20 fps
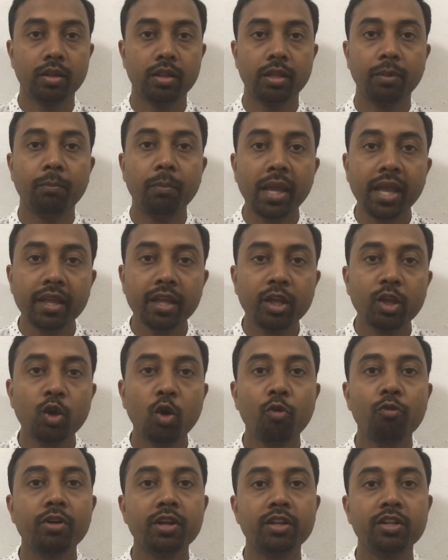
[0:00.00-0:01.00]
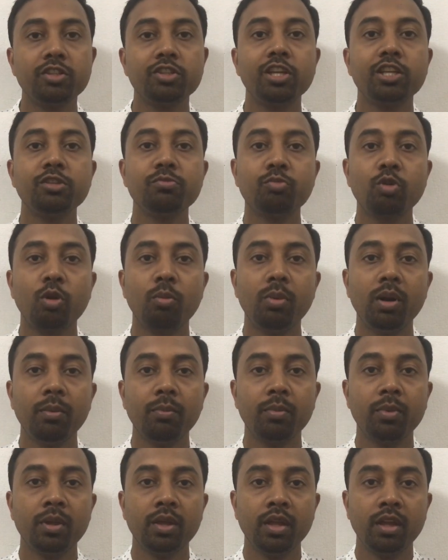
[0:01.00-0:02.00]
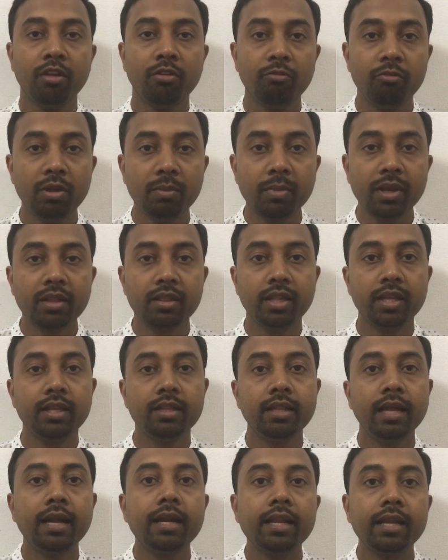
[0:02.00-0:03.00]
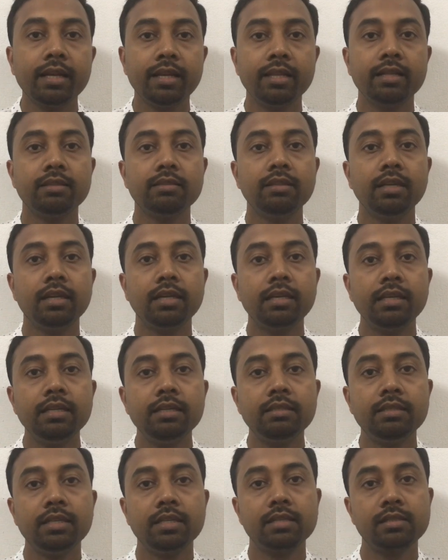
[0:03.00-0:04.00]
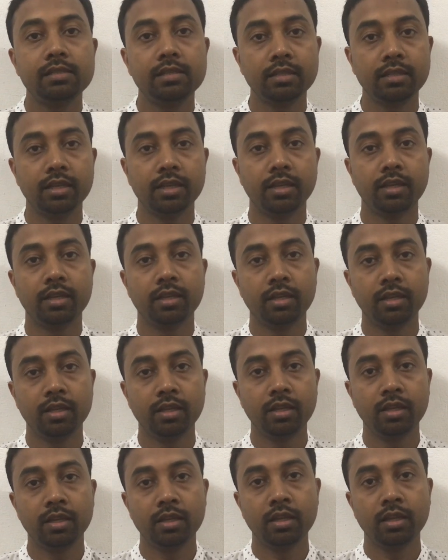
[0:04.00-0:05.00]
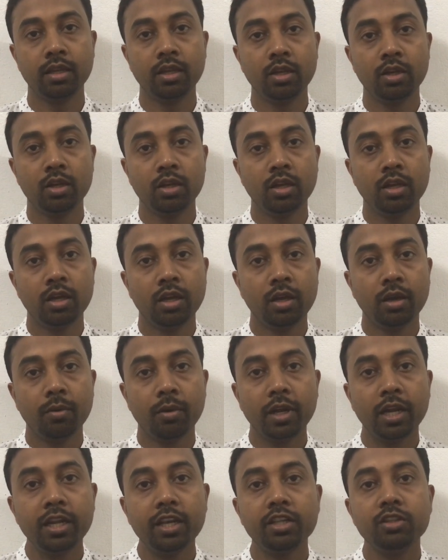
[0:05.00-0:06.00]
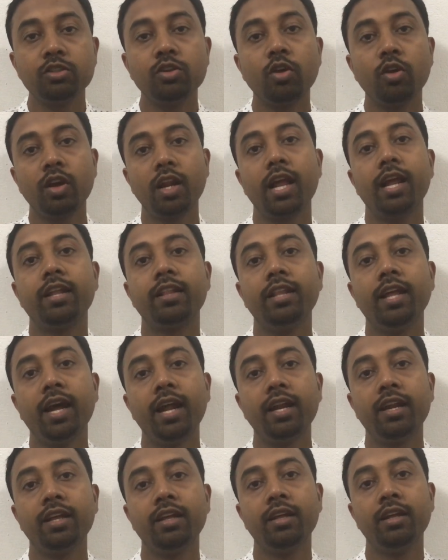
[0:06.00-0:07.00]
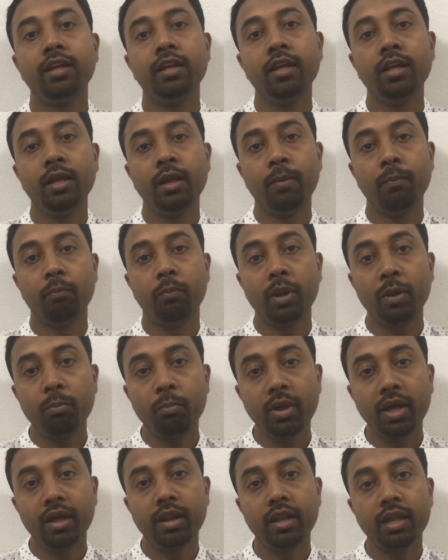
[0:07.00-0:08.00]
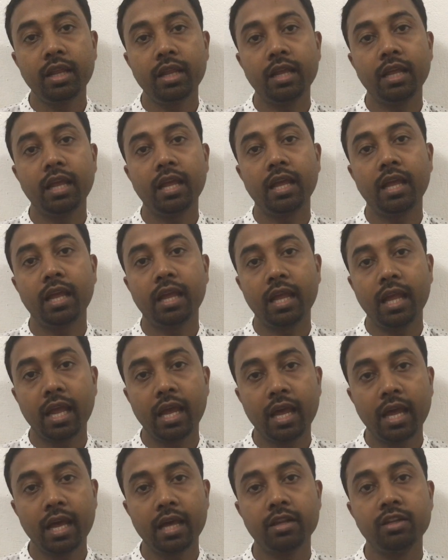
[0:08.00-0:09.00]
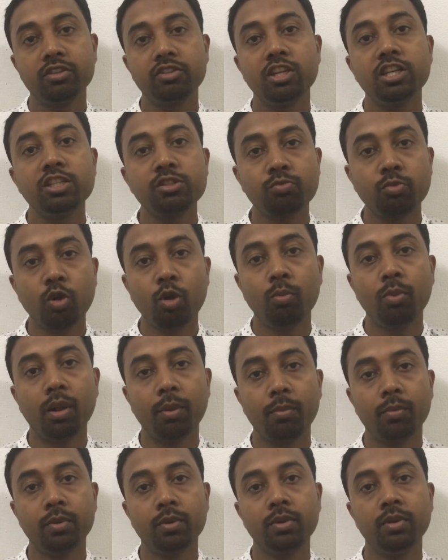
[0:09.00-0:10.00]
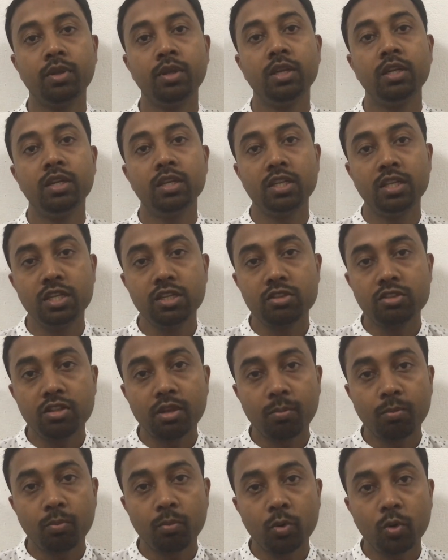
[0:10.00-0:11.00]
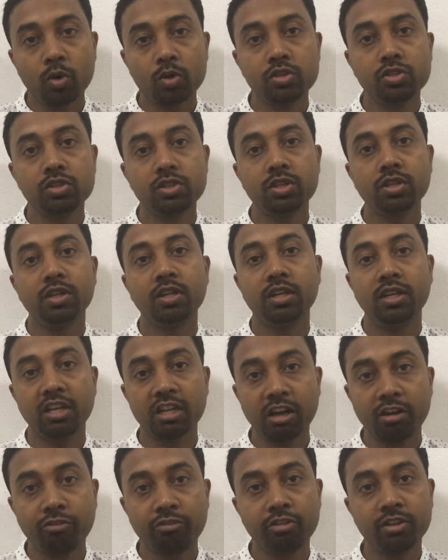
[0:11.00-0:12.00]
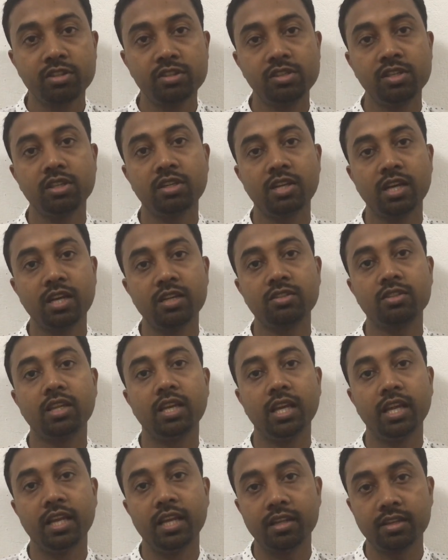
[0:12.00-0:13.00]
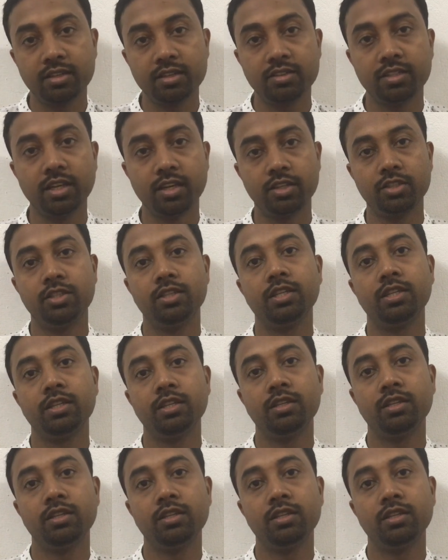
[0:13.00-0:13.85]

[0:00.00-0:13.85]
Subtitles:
The making of a research problem, we may think that it is the easiest thing. It is not like that. Preparing a research problem is the most toughest task in a research.